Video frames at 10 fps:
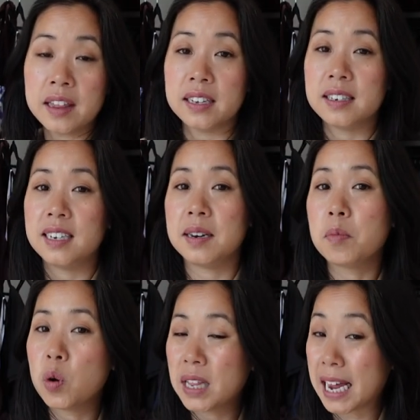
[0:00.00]
that sit
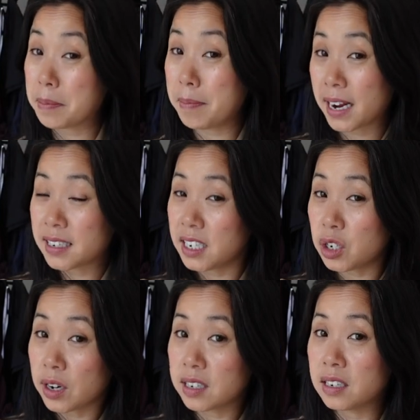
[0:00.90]
more like maxi
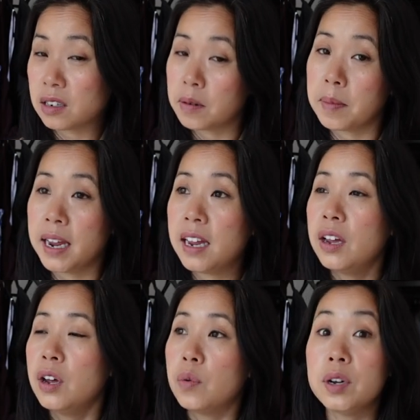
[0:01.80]
dresses on me,
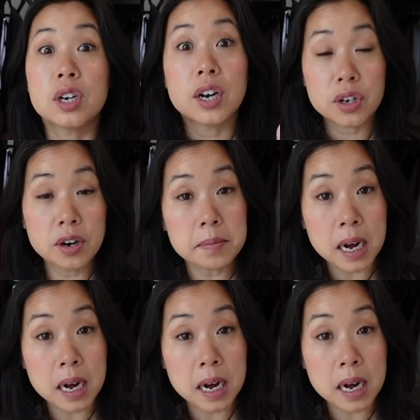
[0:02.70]
which I don't